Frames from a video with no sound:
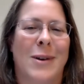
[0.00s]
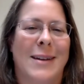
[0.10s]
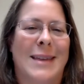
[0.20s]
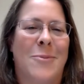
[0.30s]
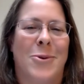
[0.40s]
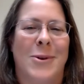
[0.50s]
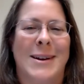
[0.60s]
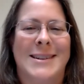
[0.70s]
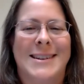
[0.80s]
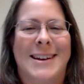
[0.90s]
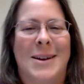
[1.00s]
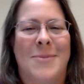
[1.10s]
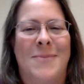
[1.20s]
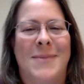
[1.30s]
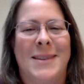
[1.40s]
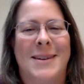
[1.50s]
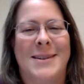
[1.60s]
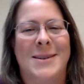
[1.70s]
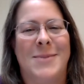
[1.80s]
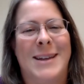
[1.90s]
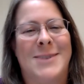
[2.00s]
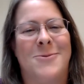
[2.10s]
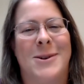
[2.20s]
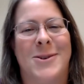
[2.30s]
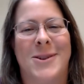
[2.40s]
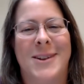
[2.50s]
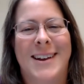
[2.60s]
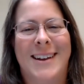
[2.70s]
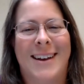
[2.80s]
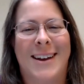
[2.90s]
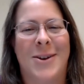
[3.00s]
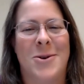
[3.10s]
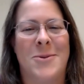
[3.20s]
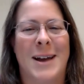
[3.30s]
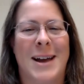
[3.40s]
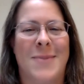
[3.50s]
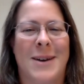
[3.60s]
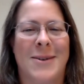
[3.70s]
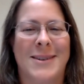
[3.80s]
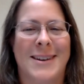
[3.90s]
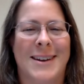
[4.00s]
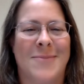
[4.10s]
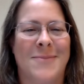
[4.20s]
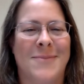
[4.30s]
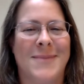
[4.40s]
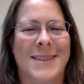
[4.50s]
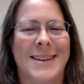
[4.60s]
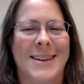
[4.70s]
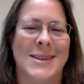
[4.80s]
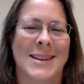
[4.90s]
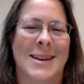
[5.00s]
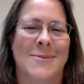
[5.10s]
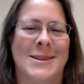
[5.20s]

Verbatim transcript: And at that point, um, the debates will uh, go away about um, using them.